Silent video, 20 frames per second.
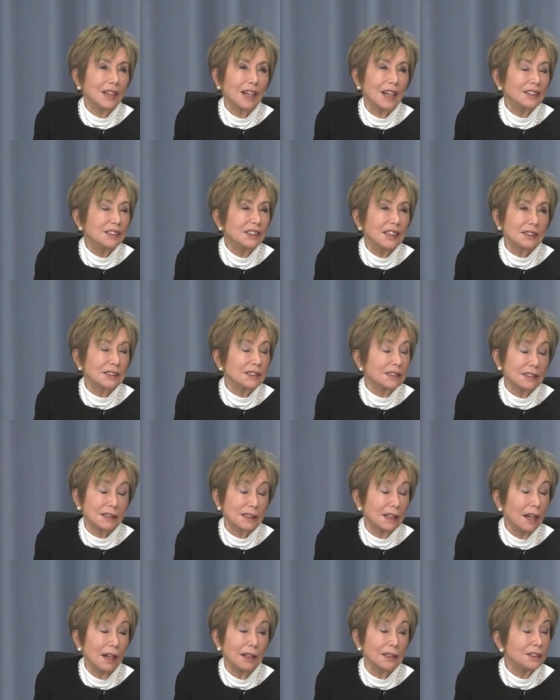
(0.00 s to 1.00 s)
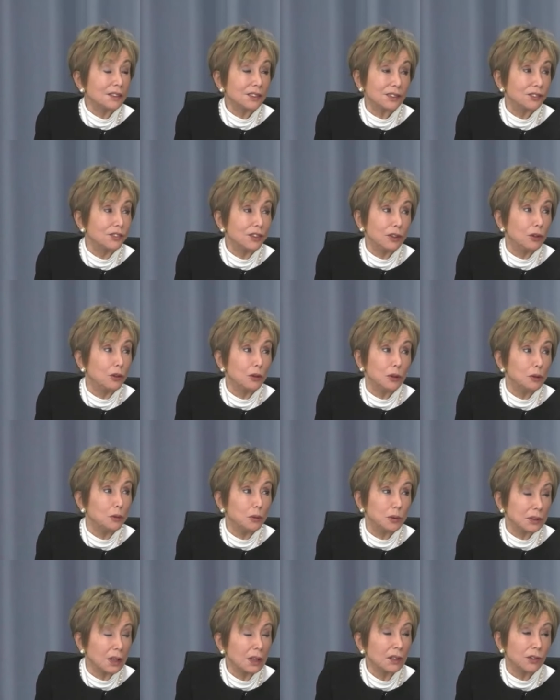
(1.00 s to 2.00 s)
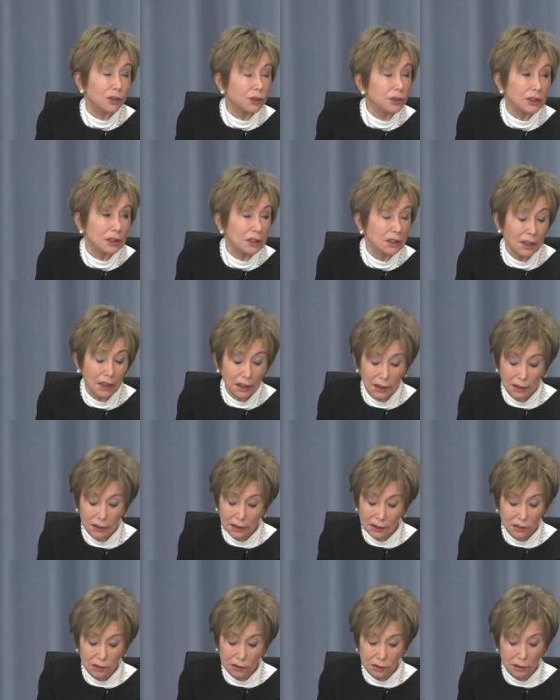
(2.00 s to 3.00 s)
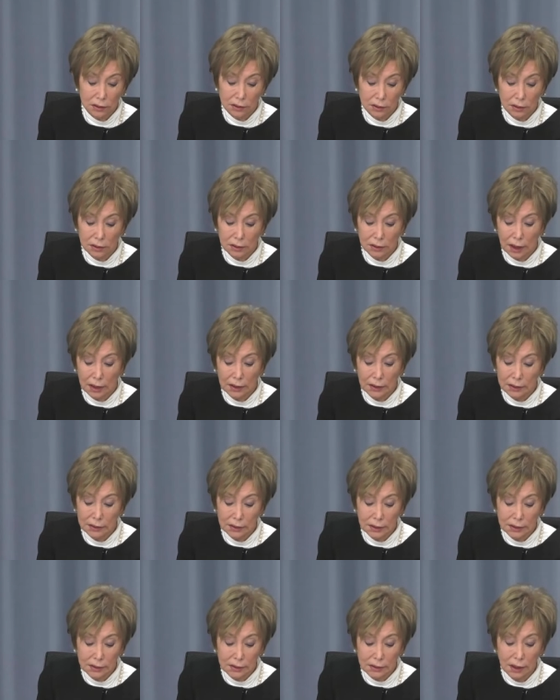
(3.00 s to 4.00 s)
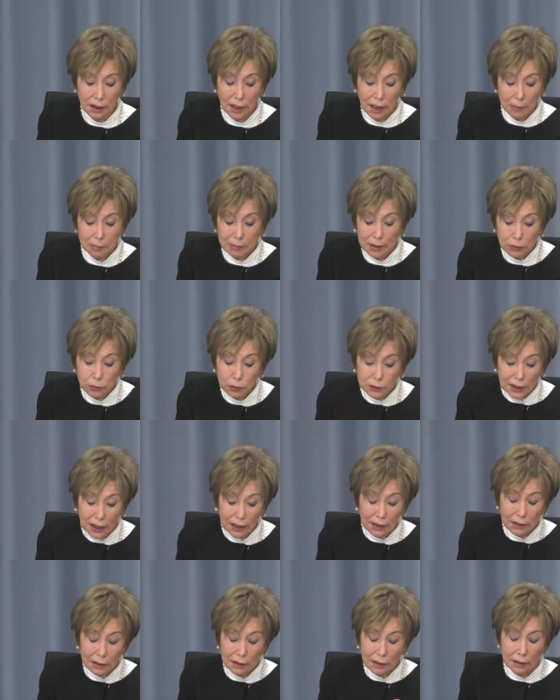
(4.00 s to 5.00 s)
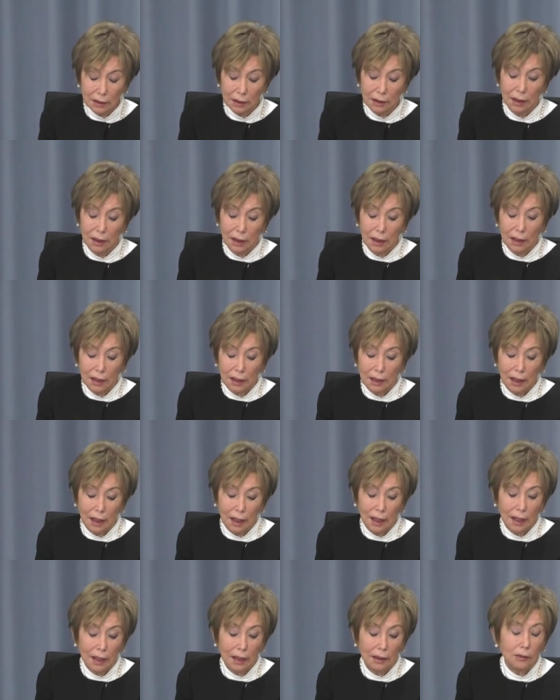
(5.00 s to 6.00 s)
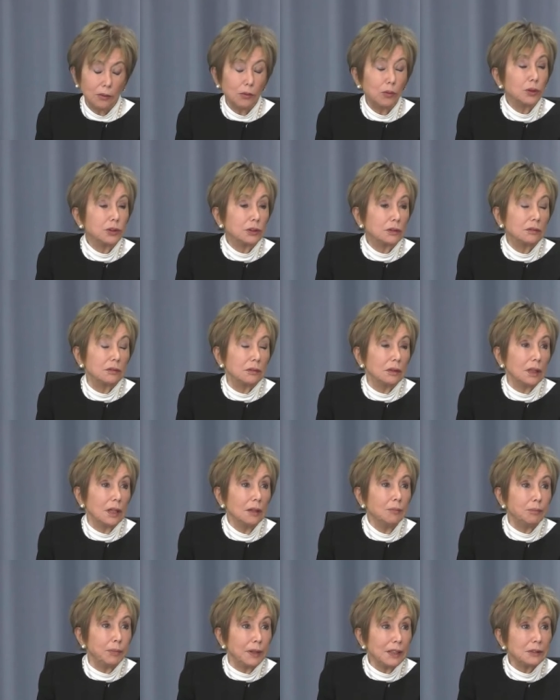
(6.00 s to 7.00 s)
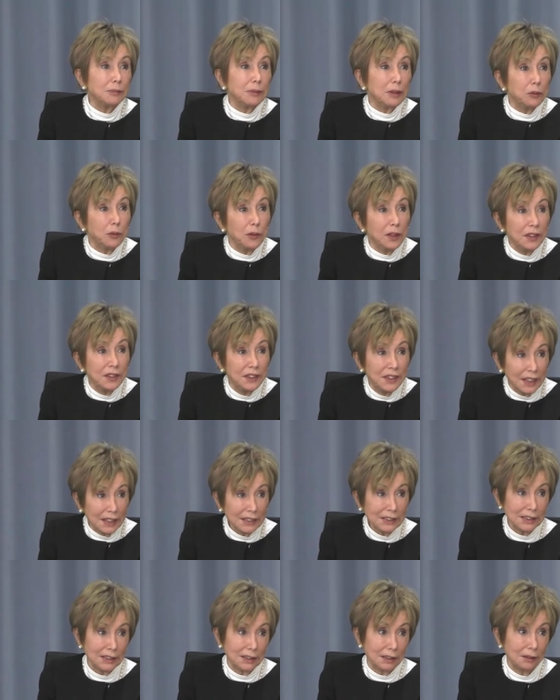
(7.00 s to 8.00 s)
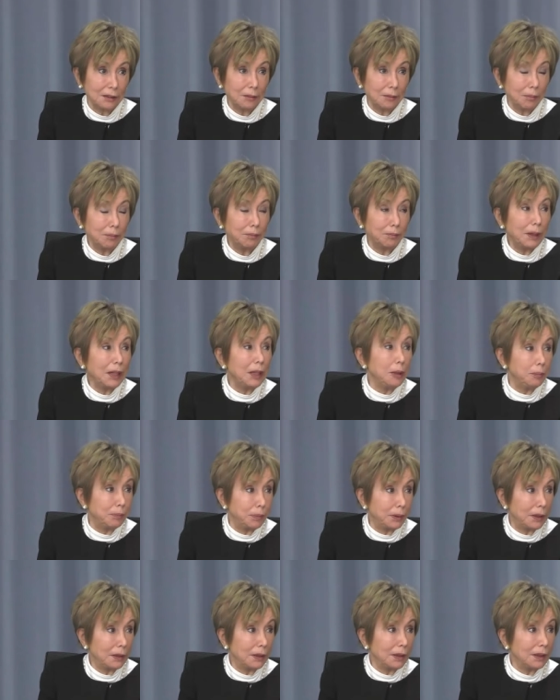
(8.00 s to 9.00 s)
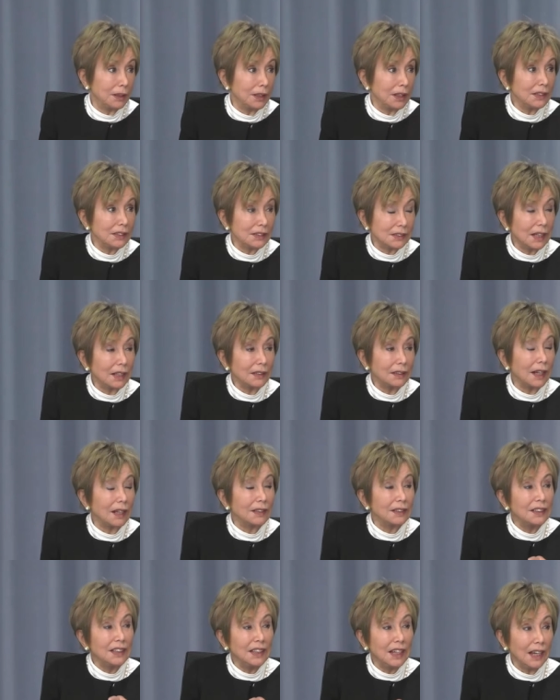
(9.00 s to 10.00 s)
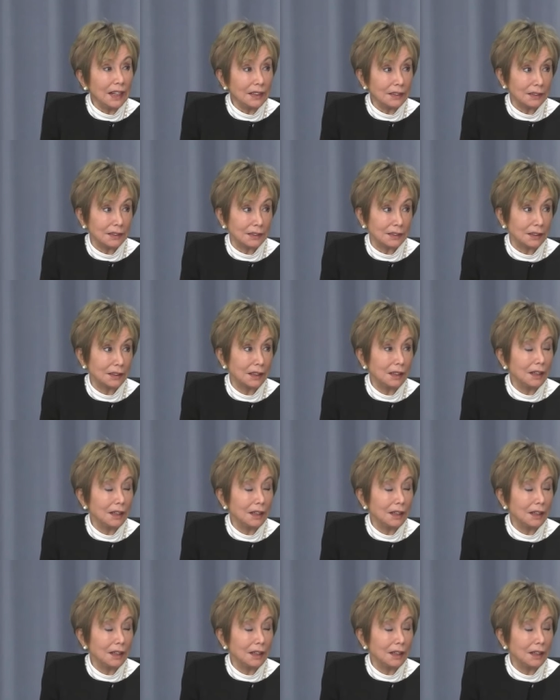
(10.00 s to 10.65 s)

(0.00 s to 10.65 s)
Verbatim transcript: I just can't recall what I thought in the 80s or 90s. But what I, what impressed me with this paper is that at the end,